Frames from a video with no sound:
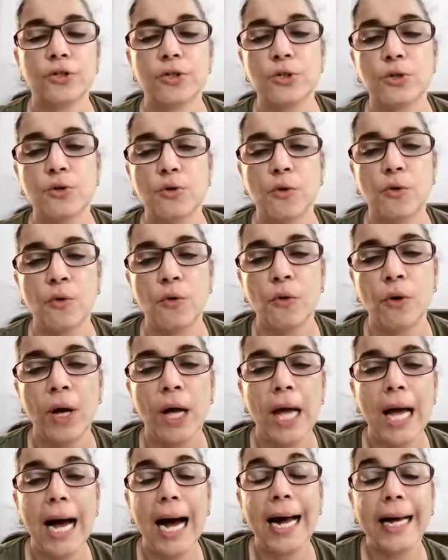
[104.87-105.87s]
So
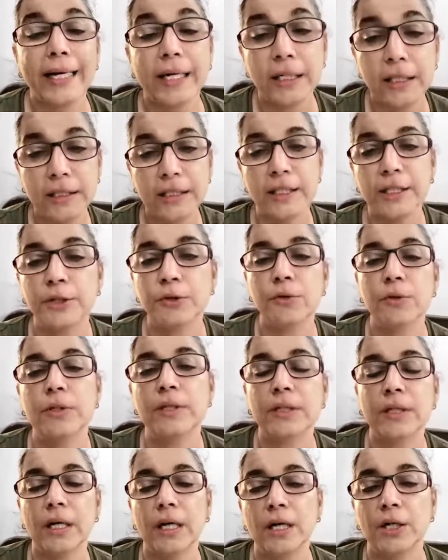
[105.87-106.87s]
I
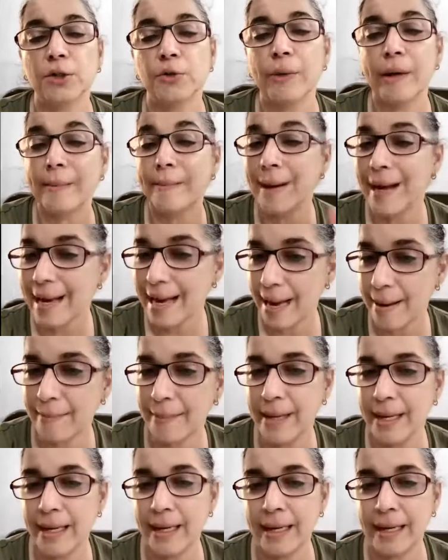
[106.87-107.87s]
continued doing my
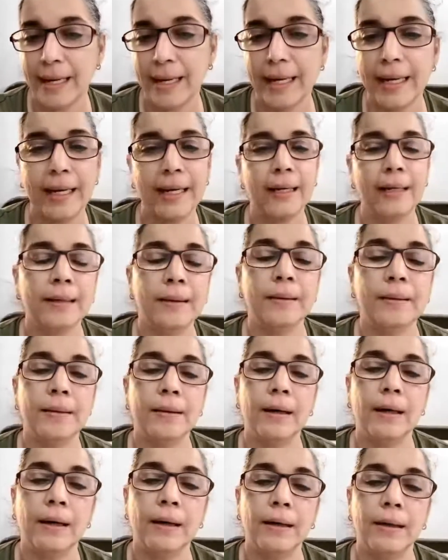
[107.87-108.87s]
MA
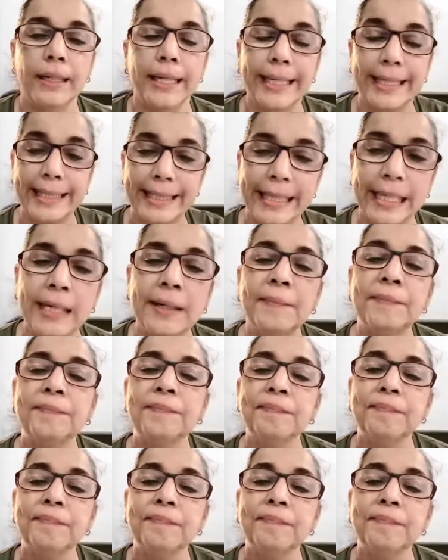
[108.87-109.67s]
in India,